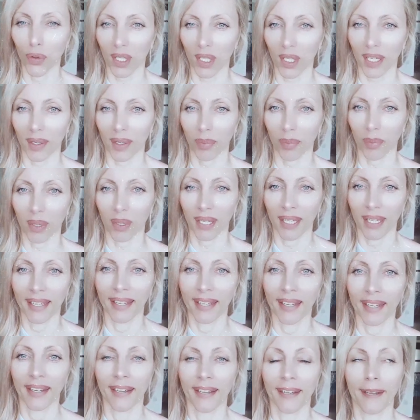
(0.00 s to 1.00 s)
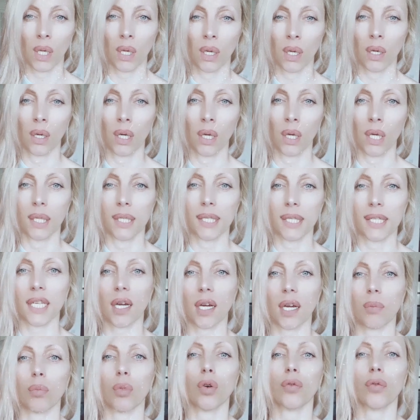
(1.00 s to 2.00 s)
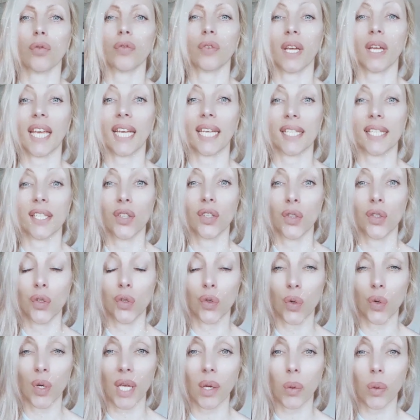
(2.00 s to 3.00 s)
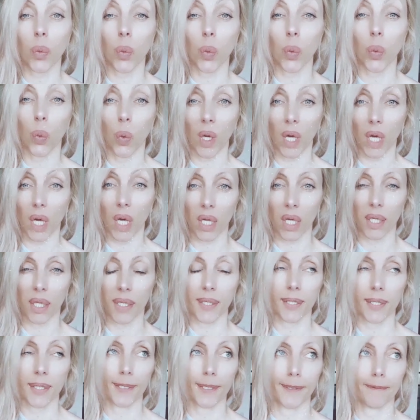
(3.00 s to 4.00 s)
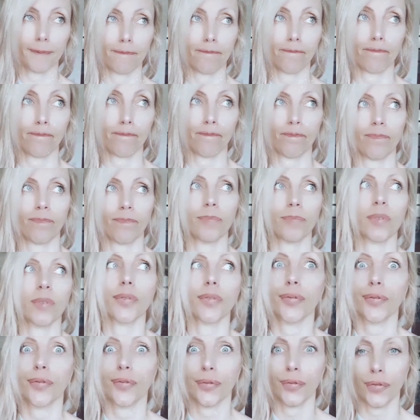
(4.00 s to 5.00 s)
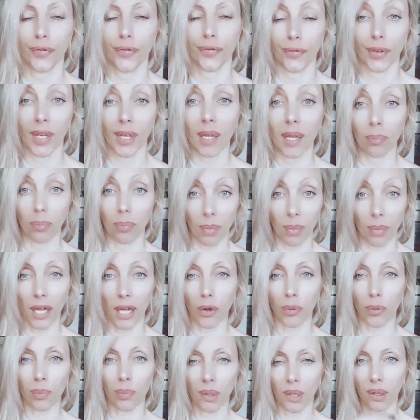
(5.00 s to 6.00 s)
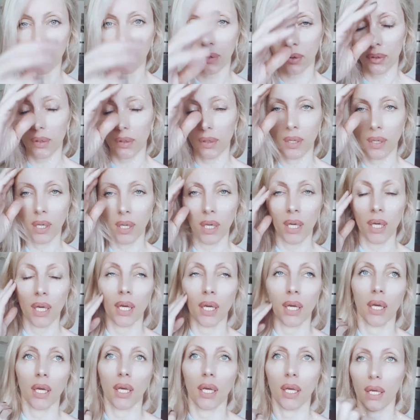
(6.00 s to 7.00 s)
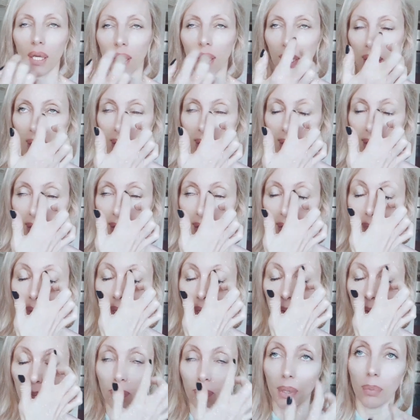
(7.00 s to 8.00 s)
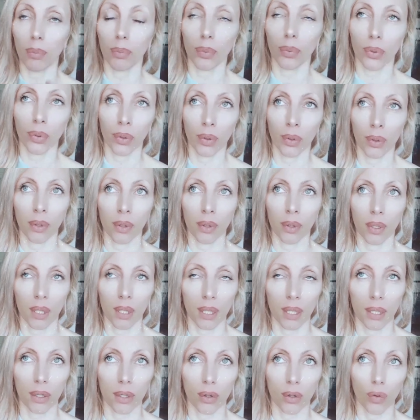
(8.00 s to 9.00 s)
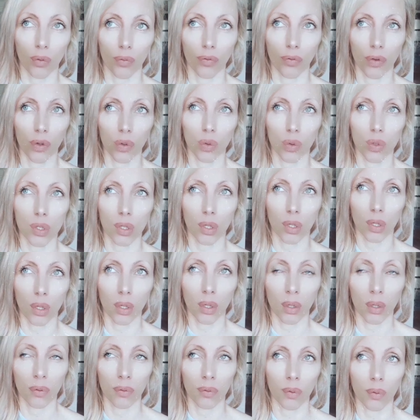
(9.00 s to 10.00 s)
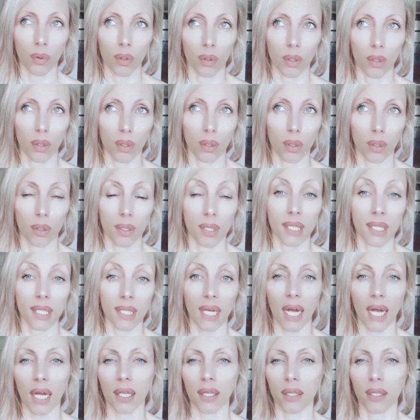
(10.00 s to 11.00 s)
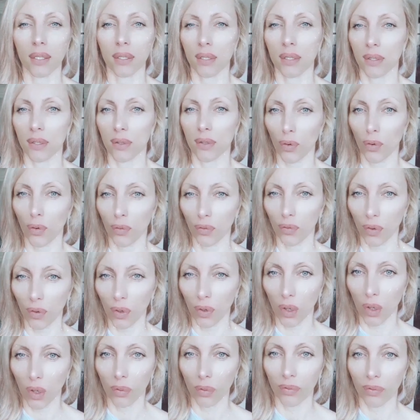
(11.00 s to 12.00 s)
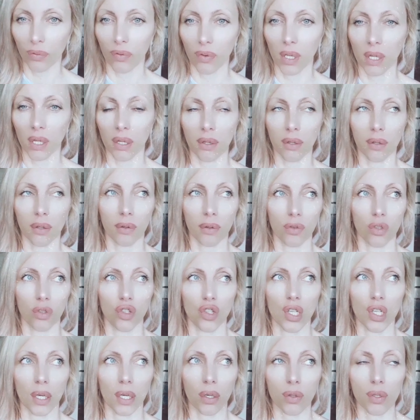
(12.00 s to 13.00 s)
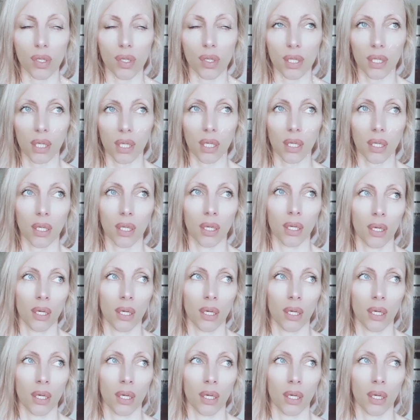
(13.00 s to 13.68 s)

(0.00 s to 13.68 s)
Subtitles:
to help. Some of extreme ways, in my opinion, is when people confuse love, signs of love, with jealousy.